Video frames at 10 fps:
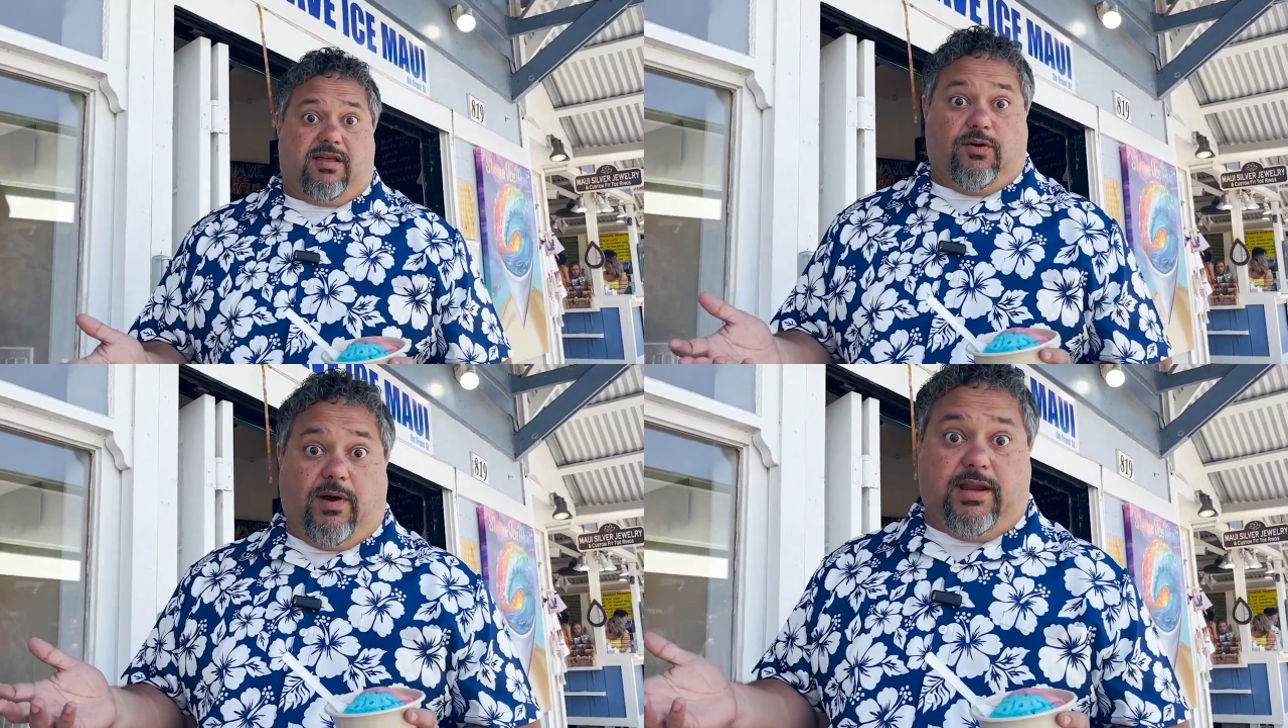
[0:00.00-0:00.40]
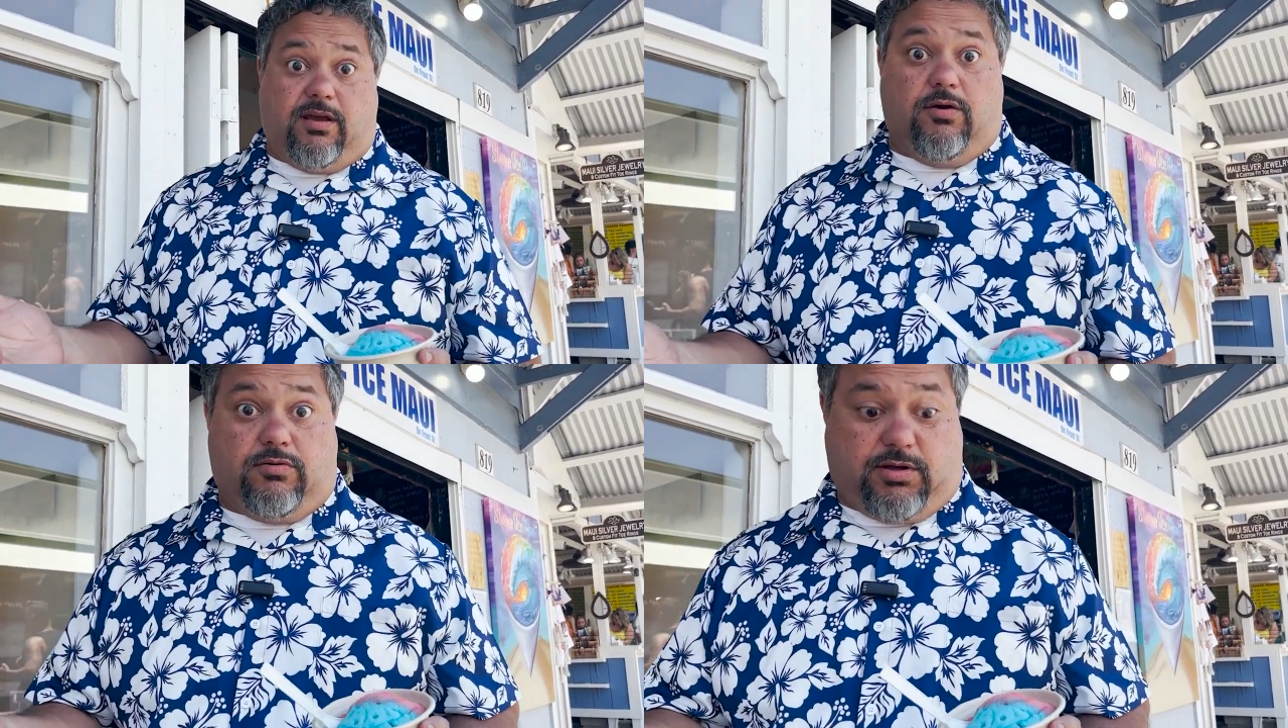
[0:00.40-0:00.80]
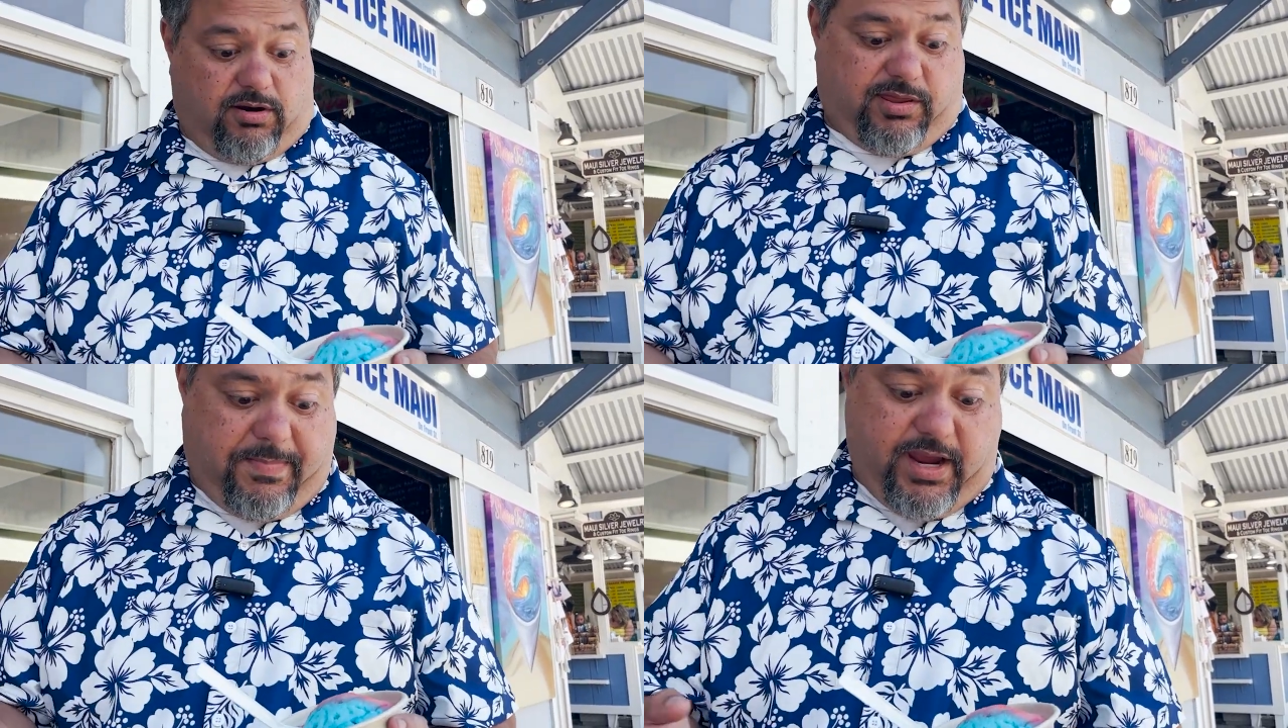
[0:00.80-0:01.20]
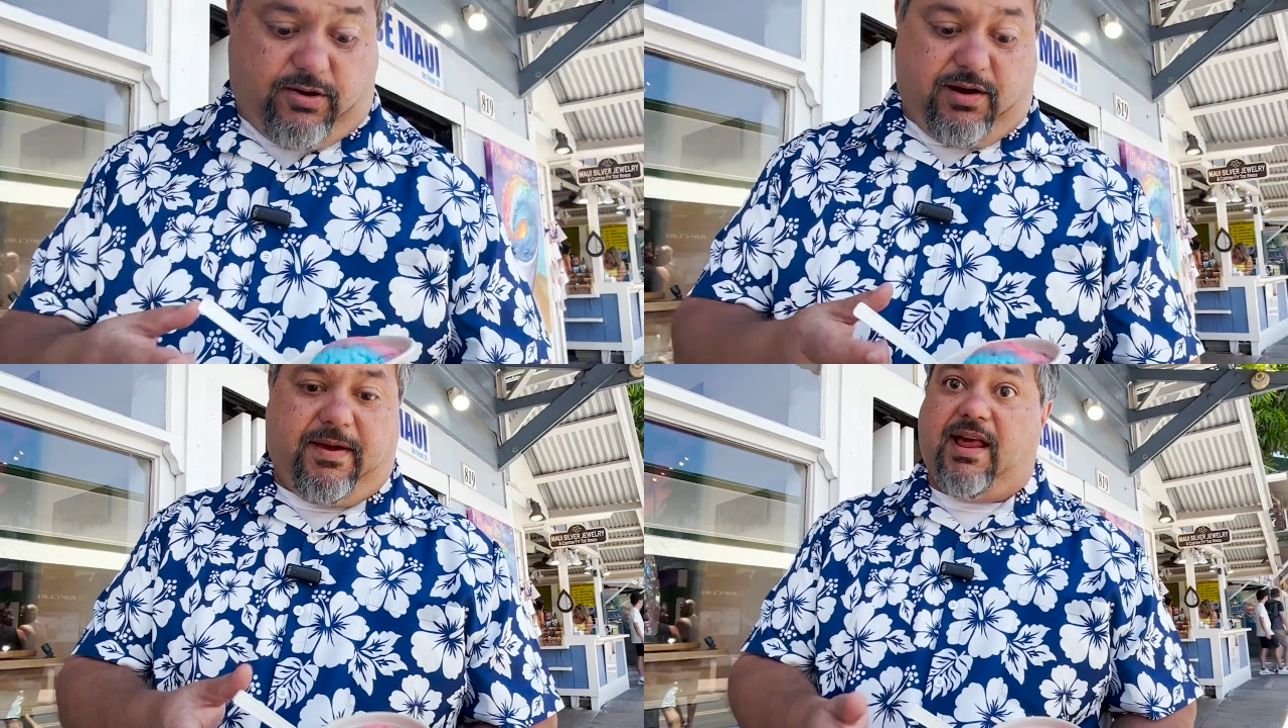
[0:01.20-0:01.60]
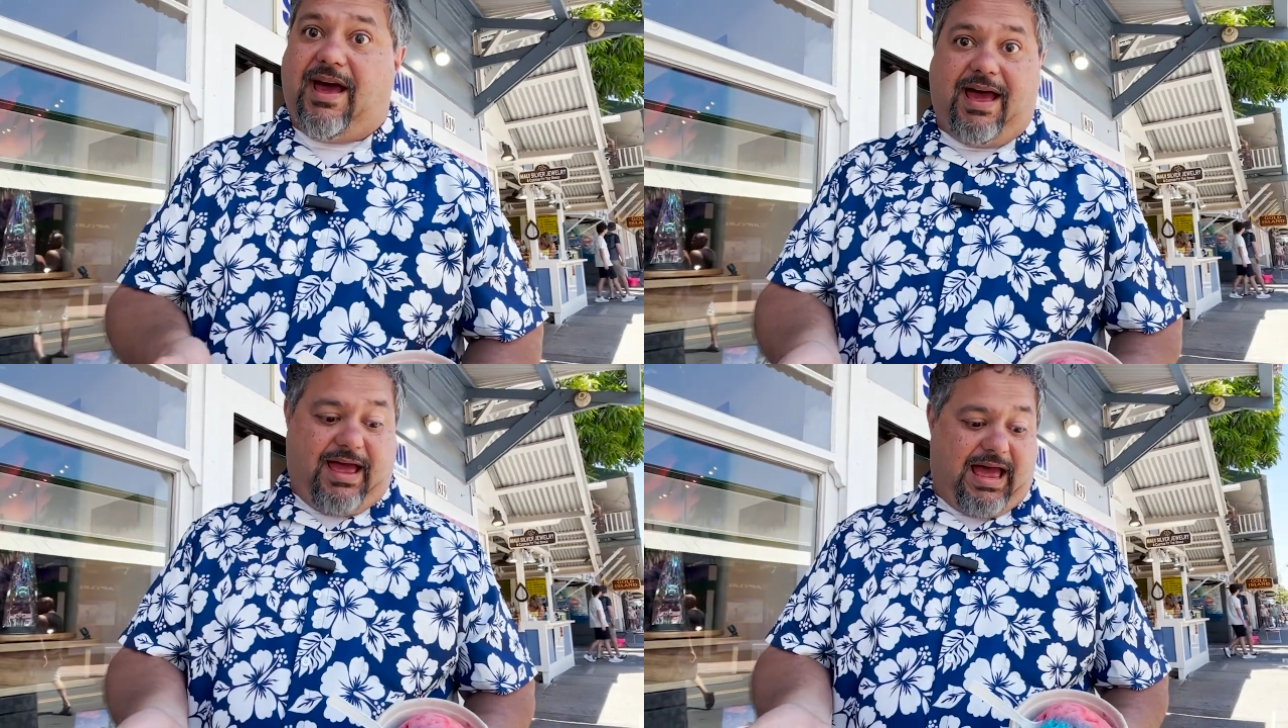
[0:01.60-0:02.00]
on the way to go to the bakery, but
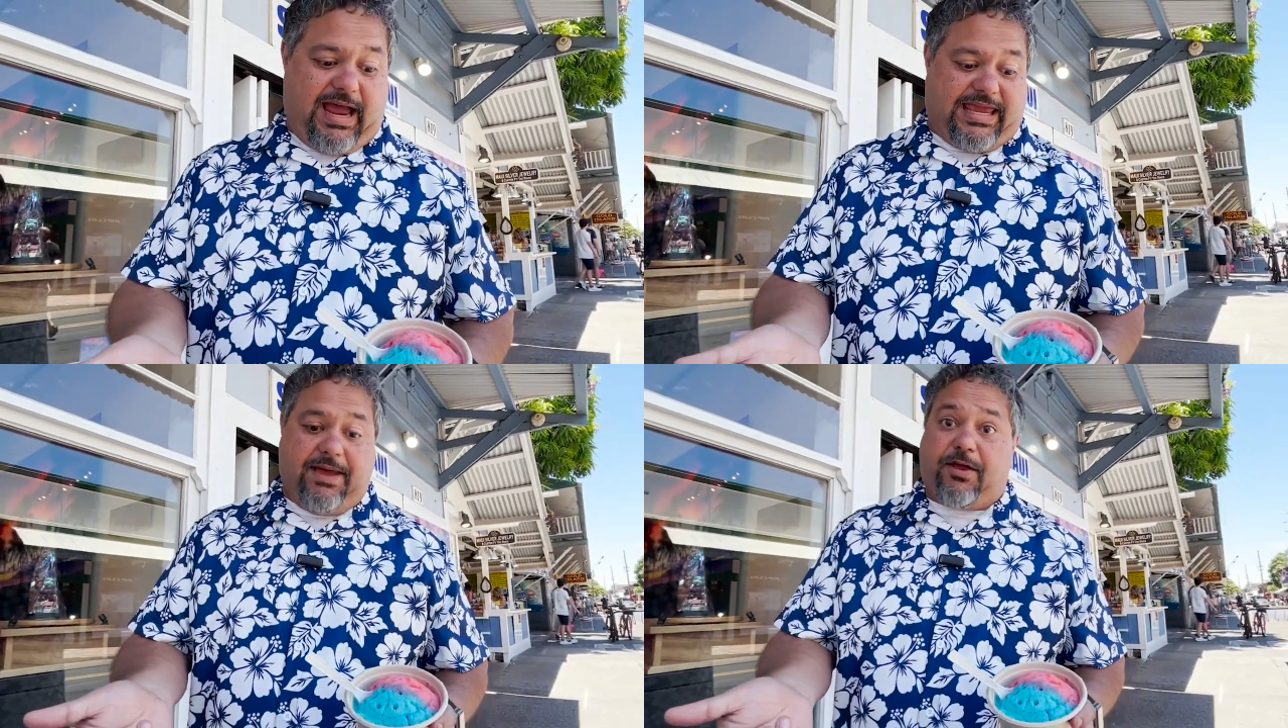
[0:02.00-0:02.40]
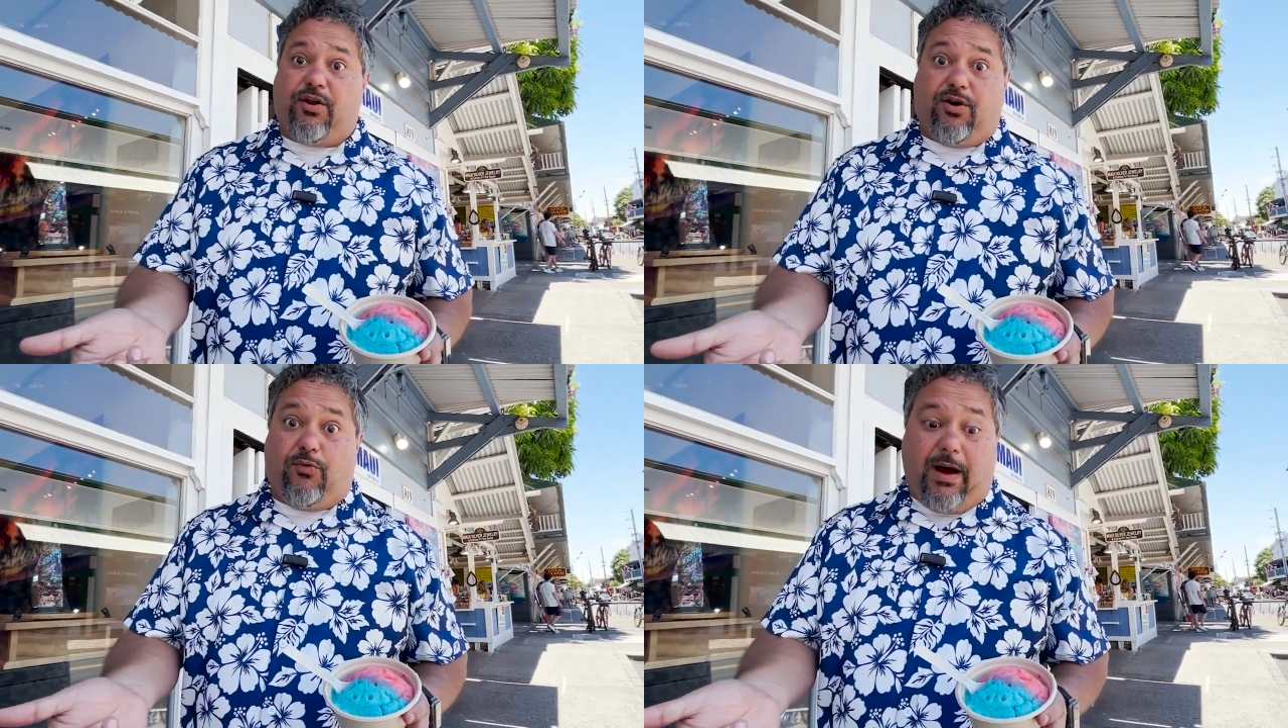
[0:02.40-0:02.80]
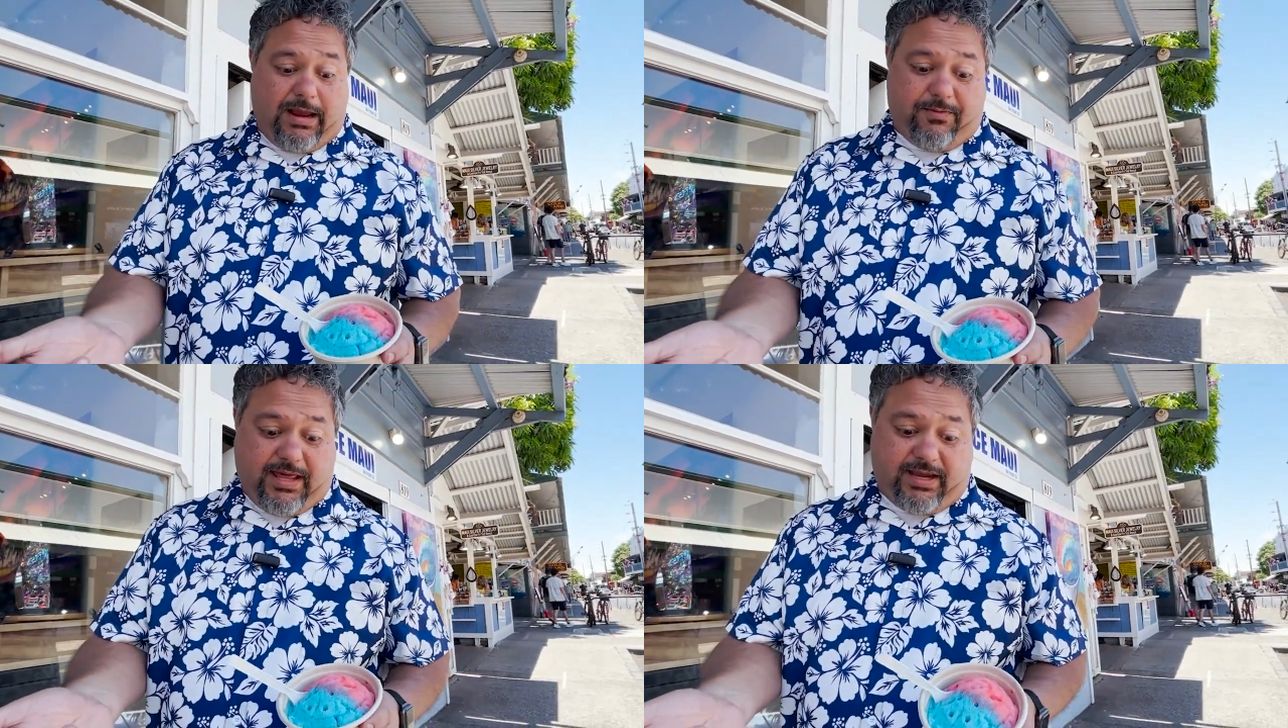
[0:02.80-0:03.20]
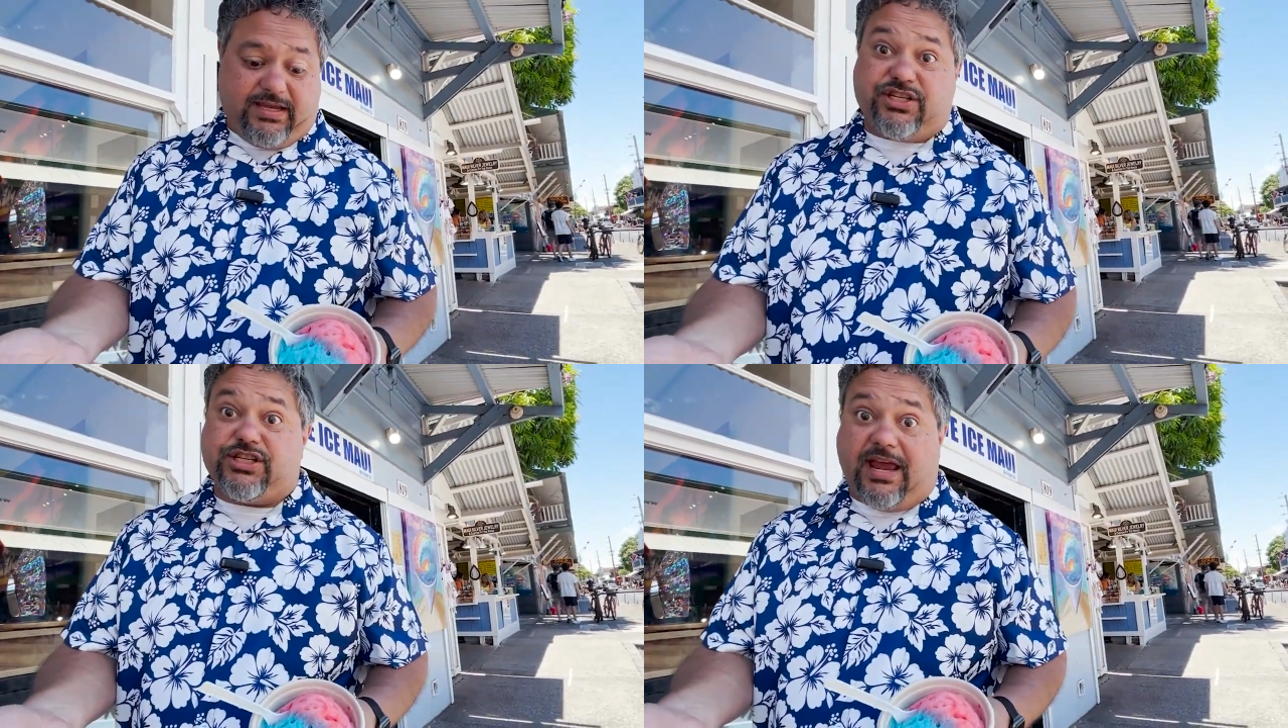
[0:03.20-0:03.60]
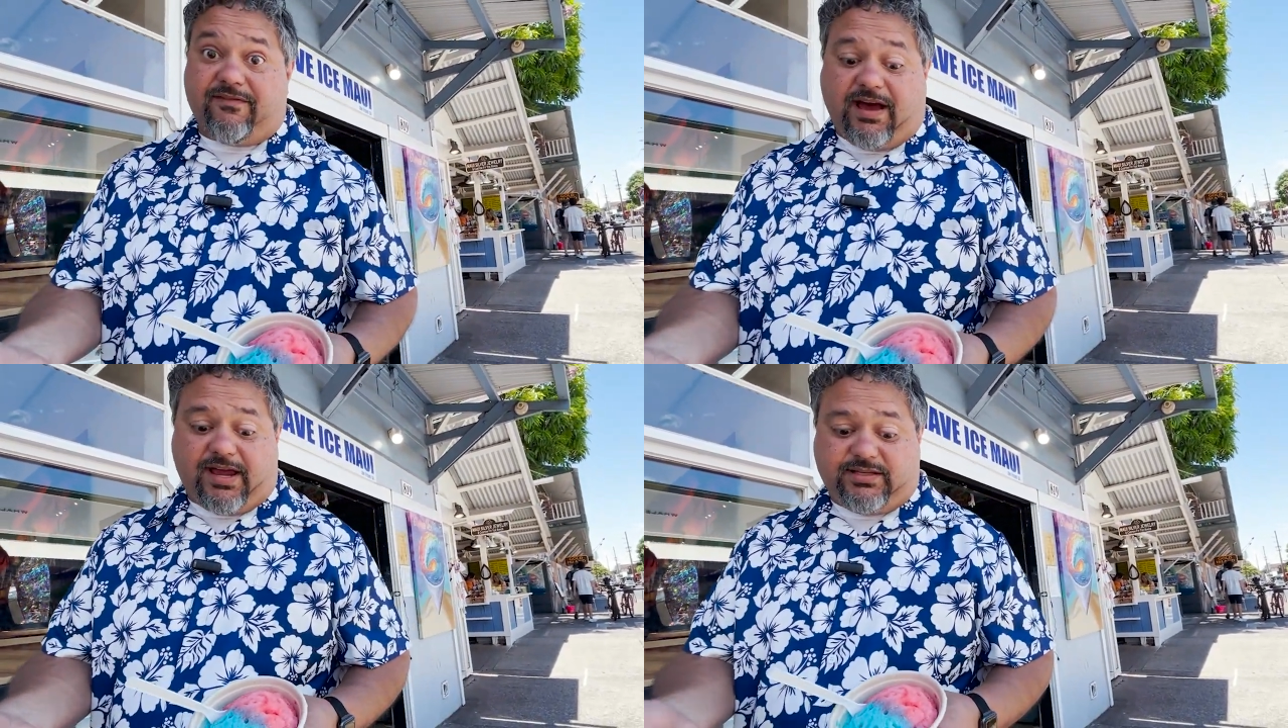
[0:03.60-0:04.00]
I can't go to Hawaii without getting
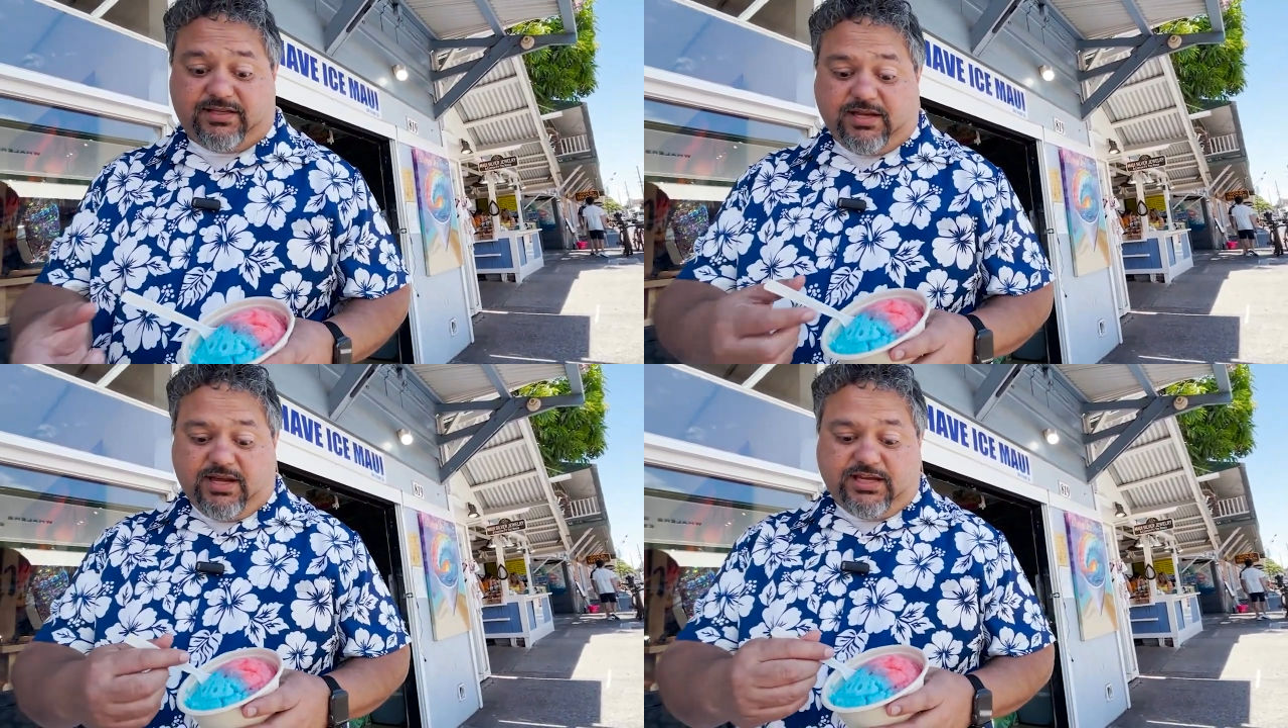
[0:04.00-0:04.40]
shave ice.